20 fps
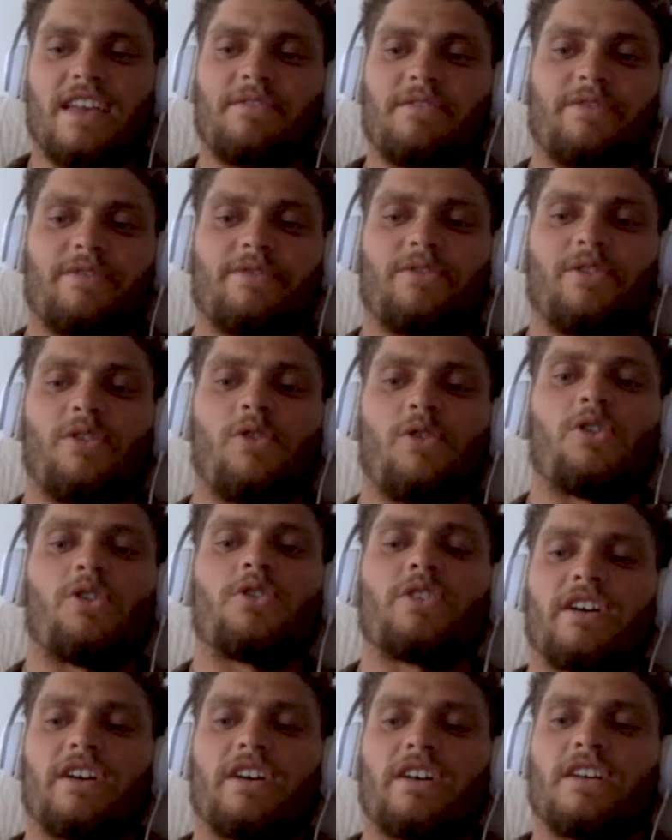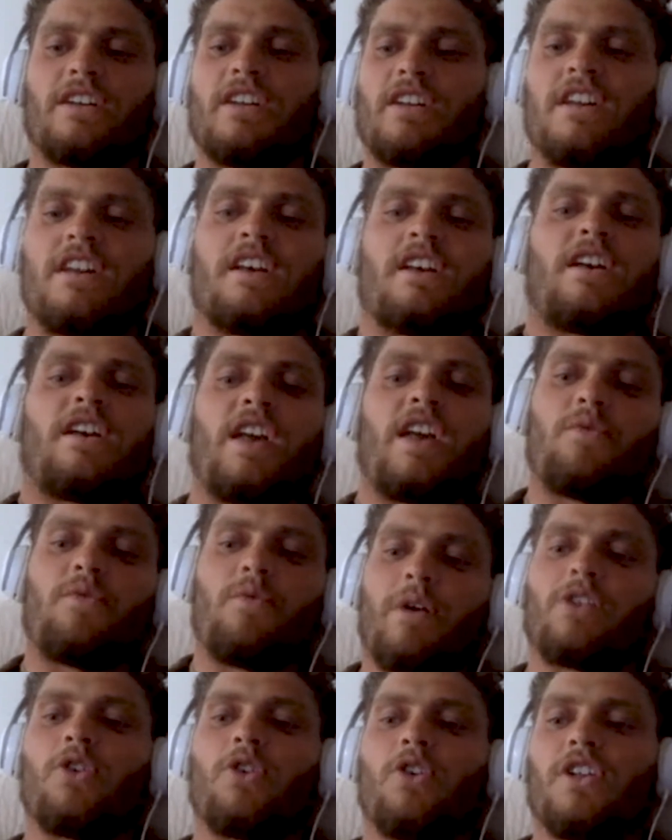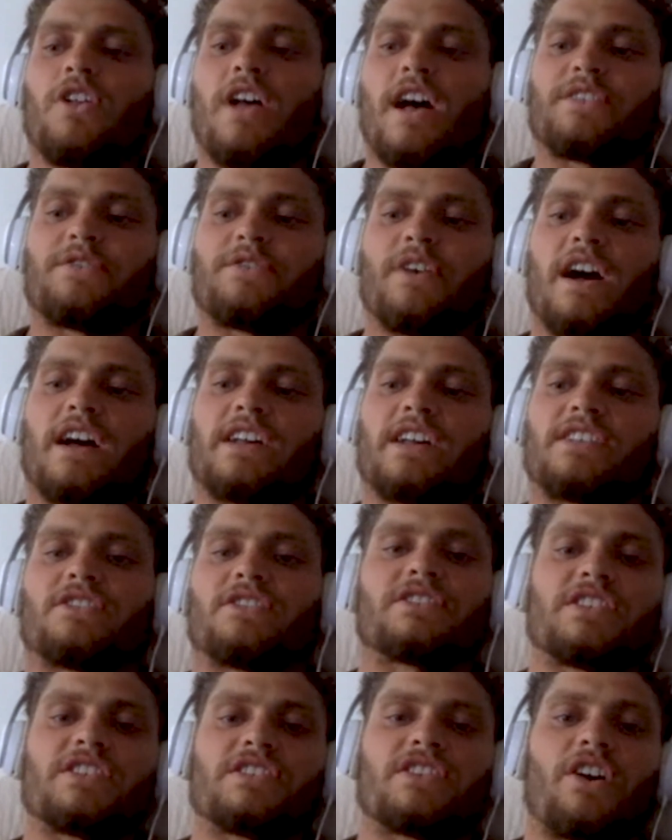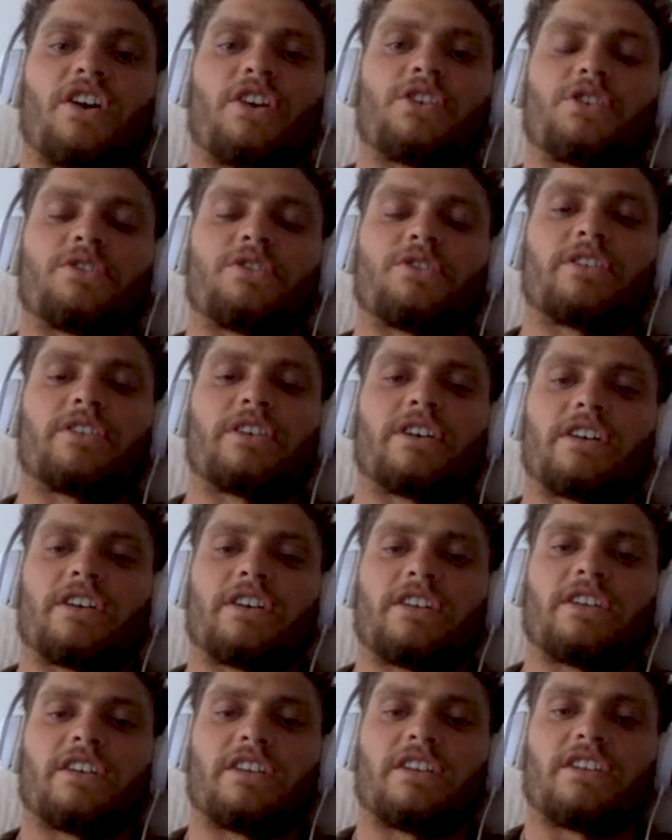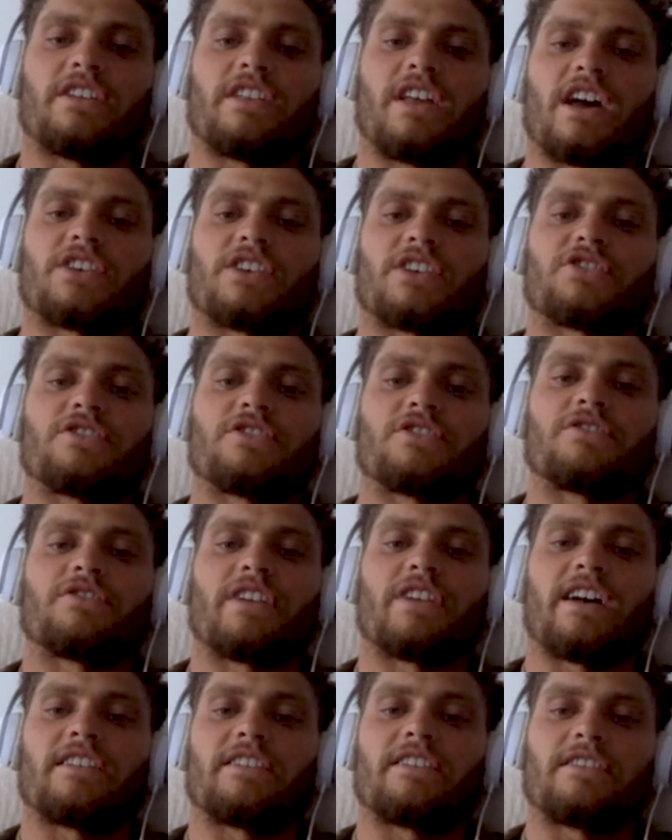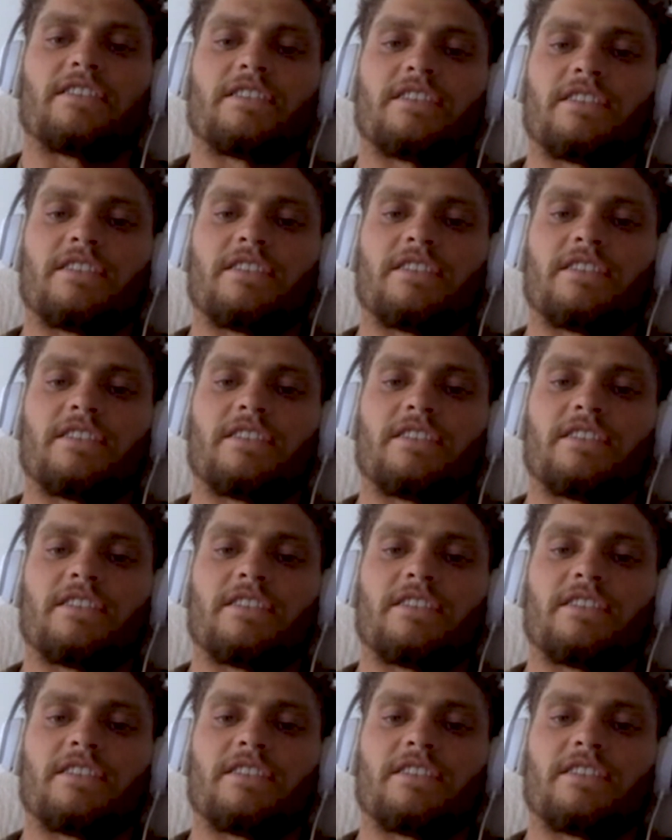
Even if even when all us fast Aussies go to a national round,